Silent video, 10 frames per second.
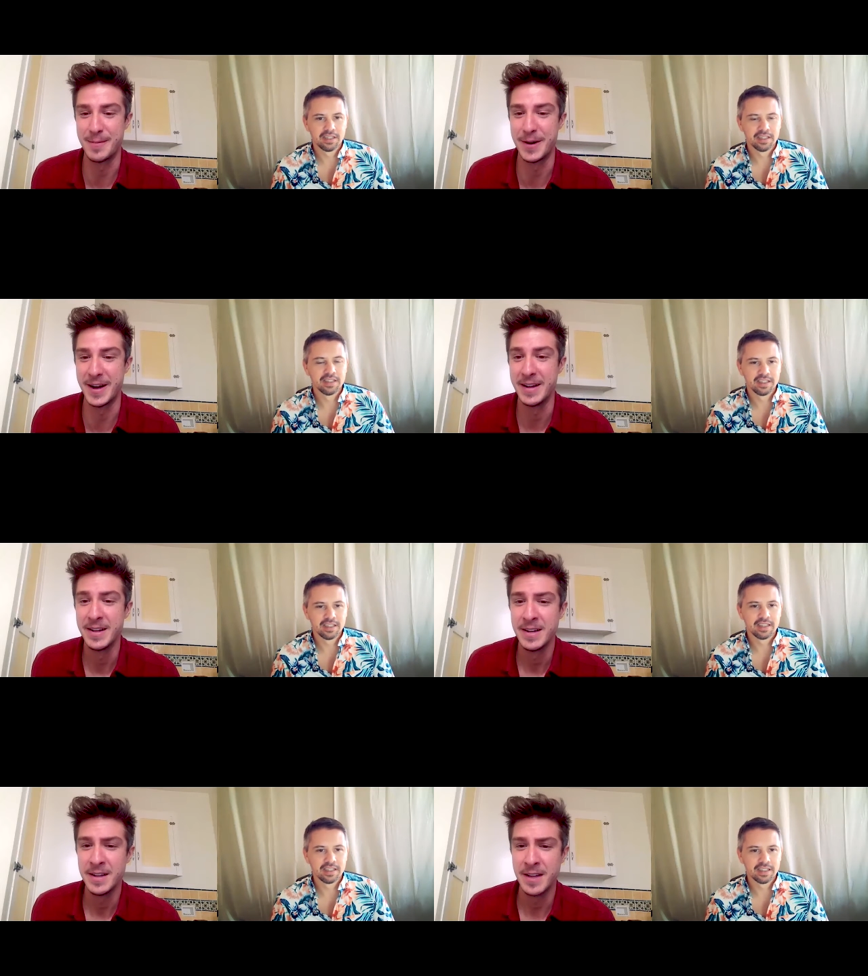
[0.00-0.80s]
Speaker 1: But
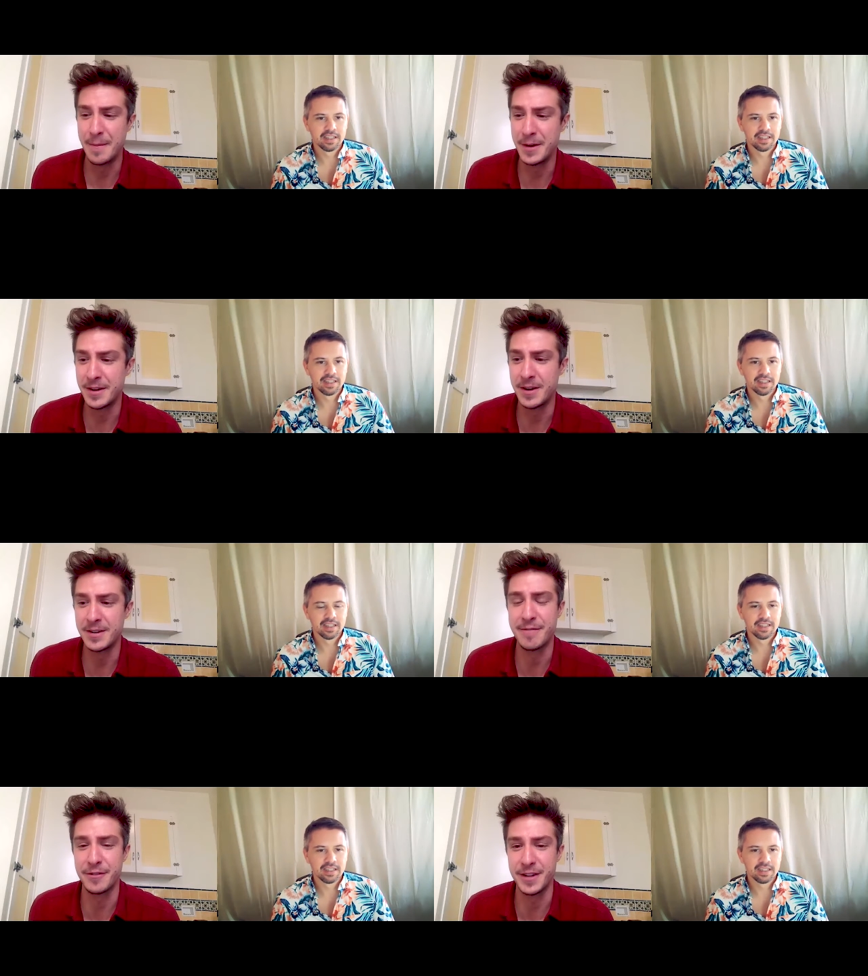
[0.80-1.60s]
I mean, there are
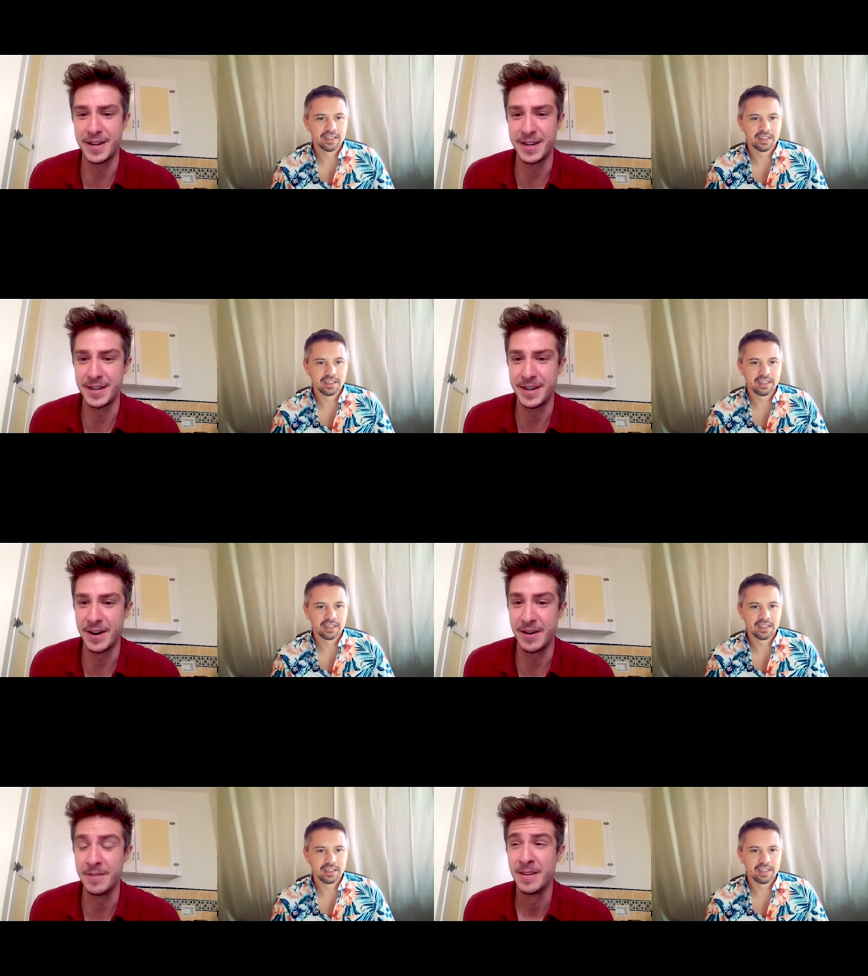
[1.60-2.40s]
definitely, you
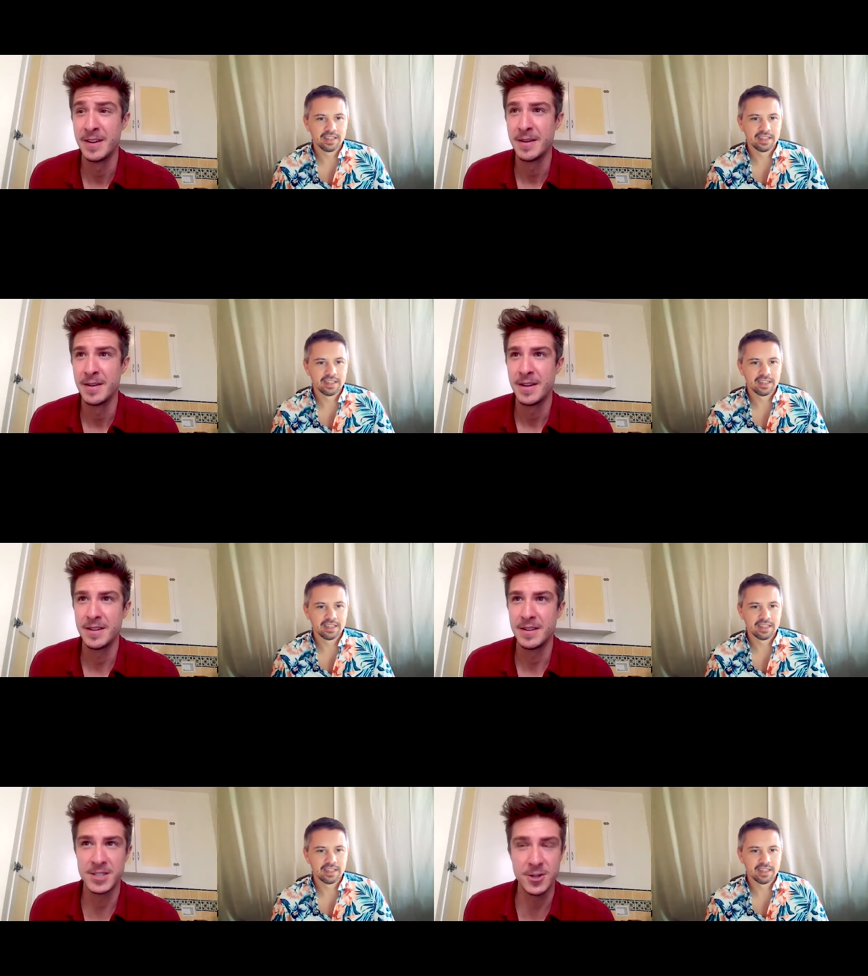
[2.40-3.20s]
know,
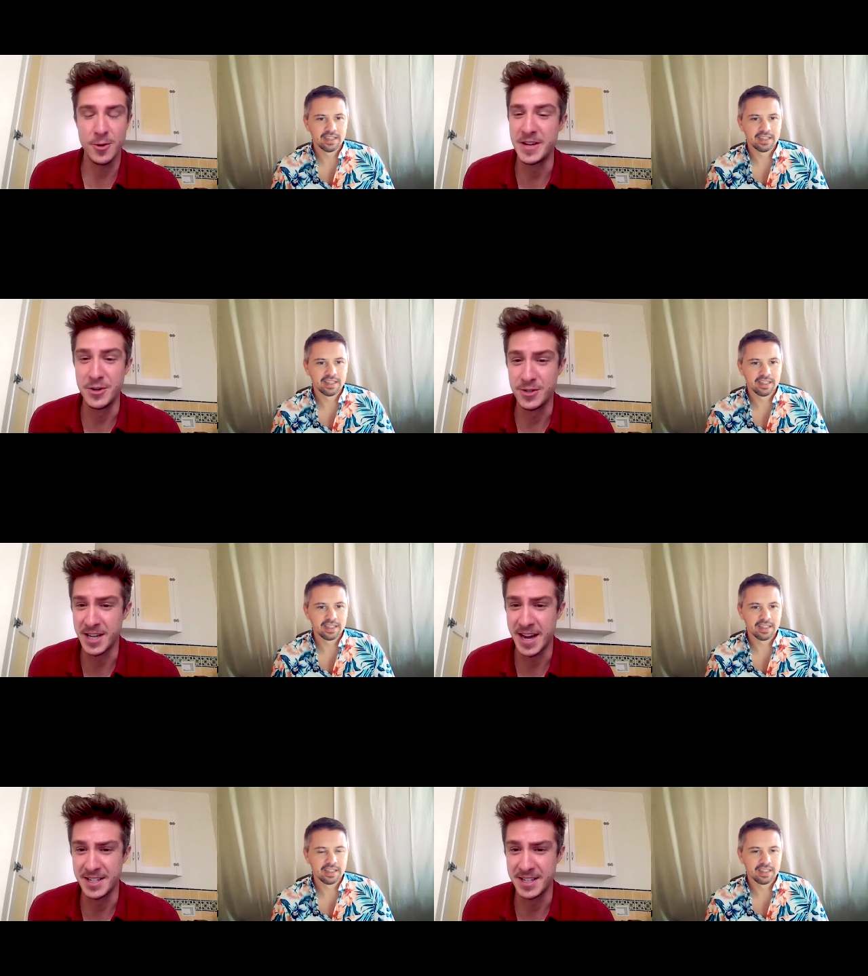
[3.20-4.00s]
so many use
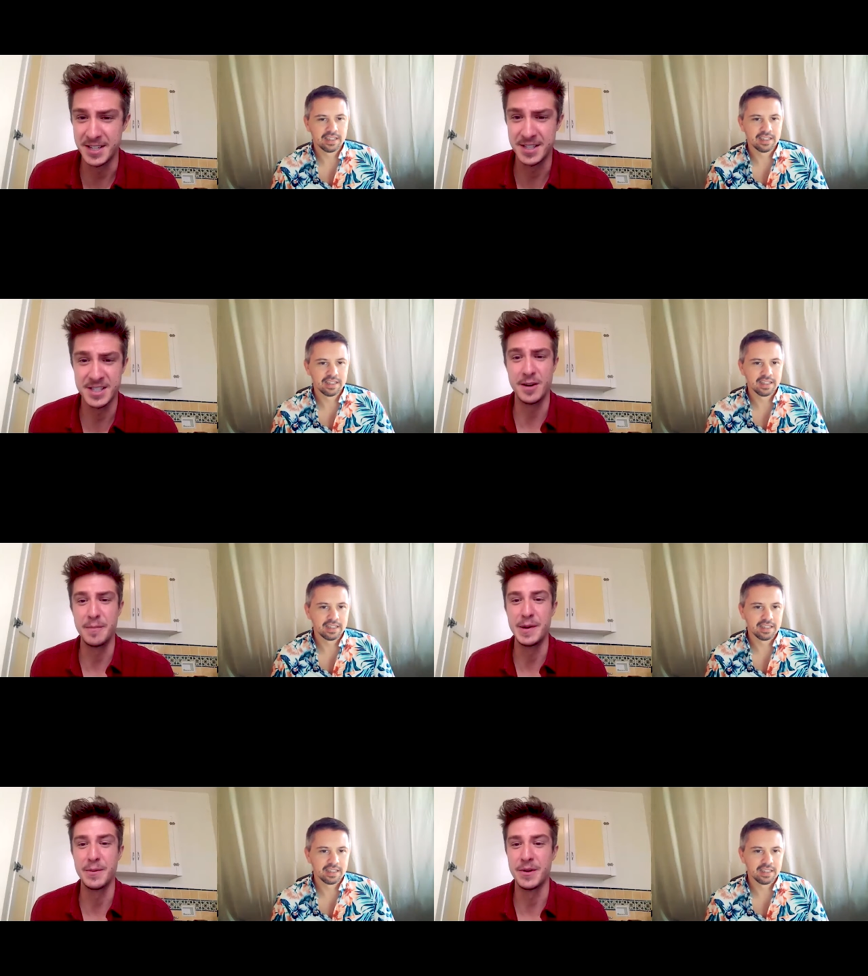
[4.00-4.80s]
cases. There are
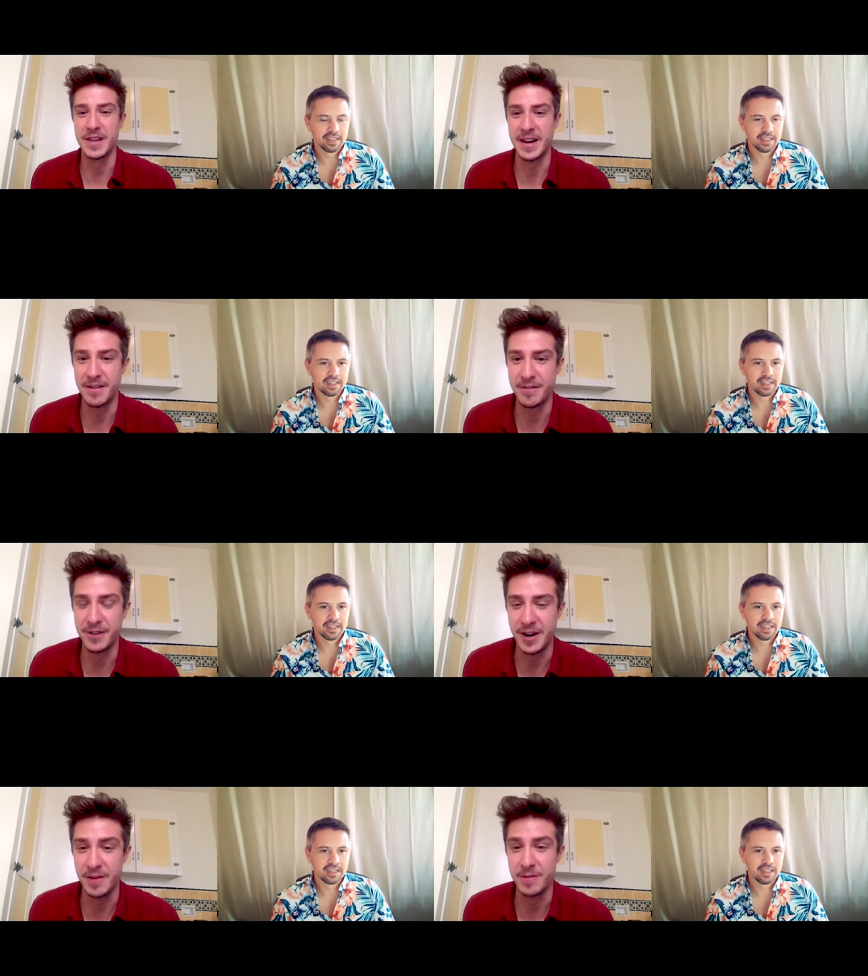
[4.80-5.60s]
people that have, you know,
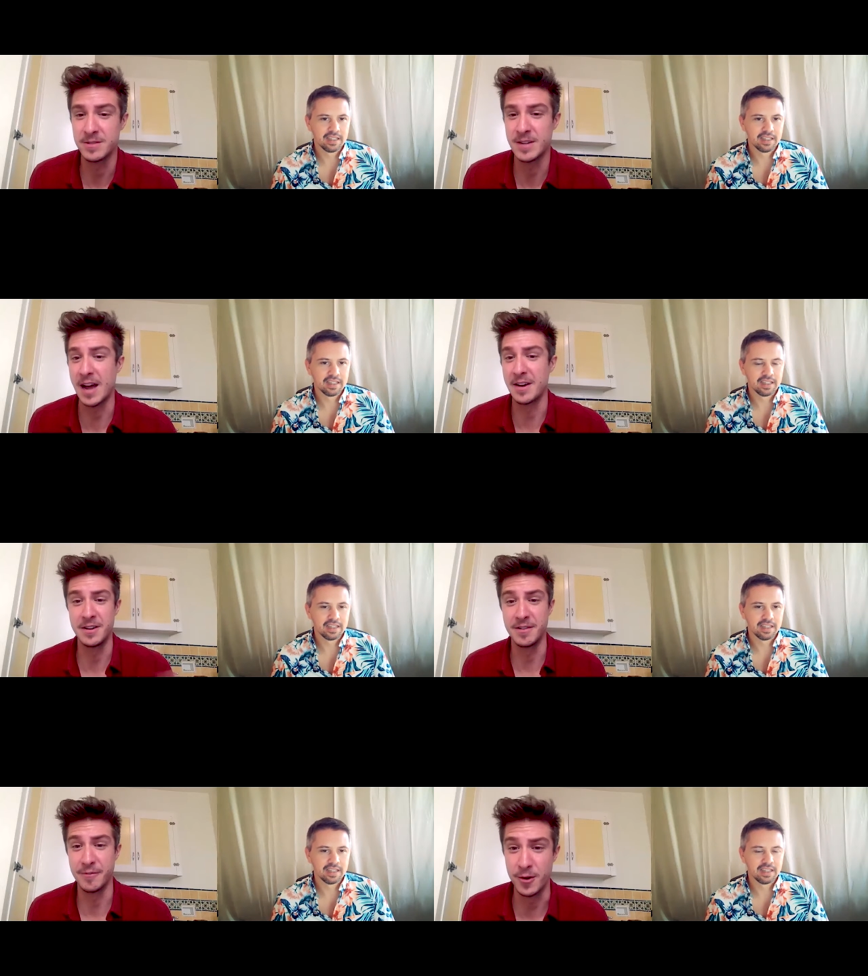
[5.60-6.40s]
gotten
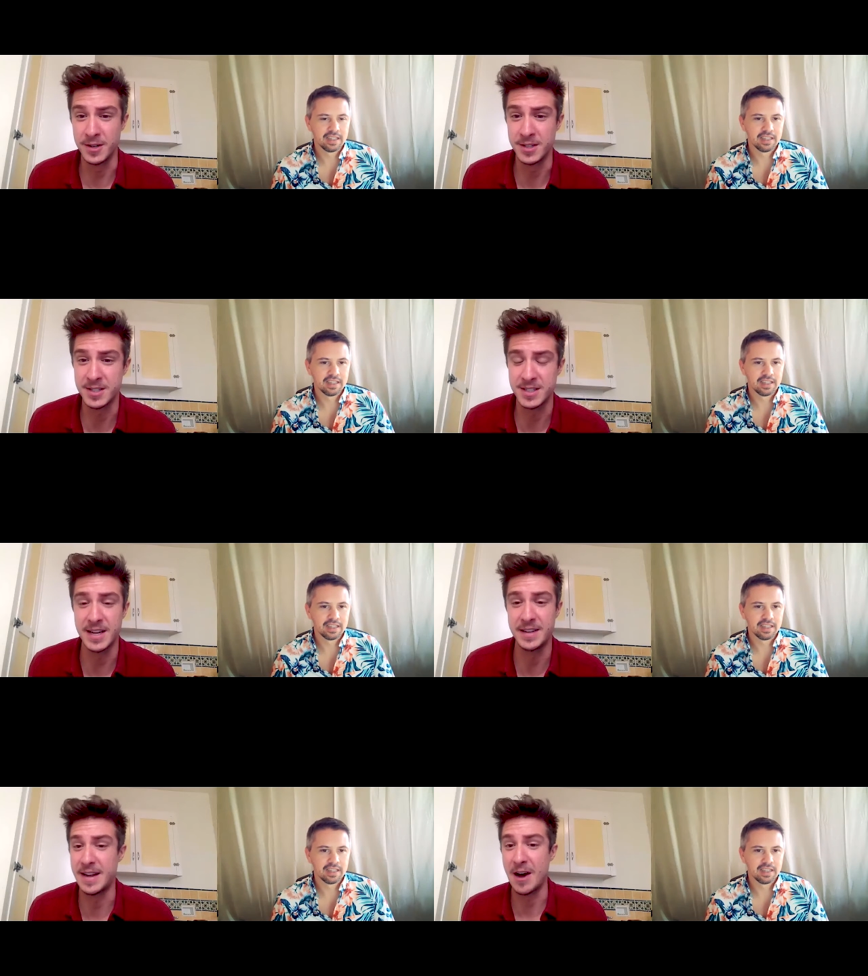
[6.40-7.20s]
divorced
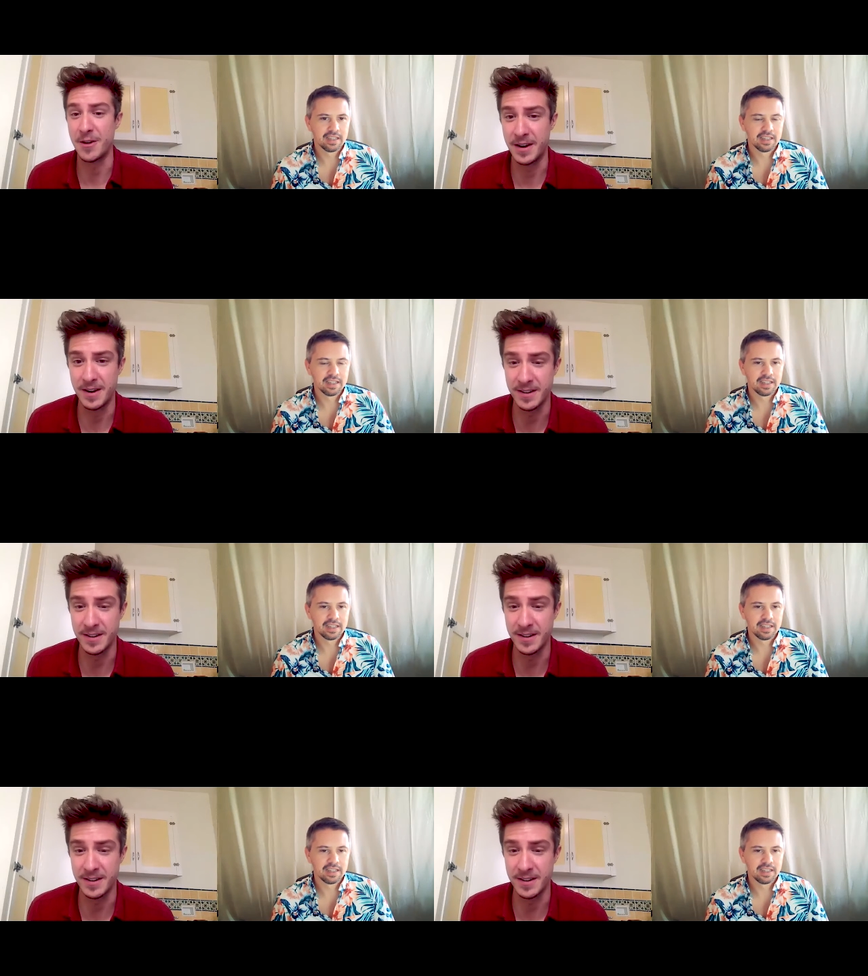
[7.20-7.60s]
and now they're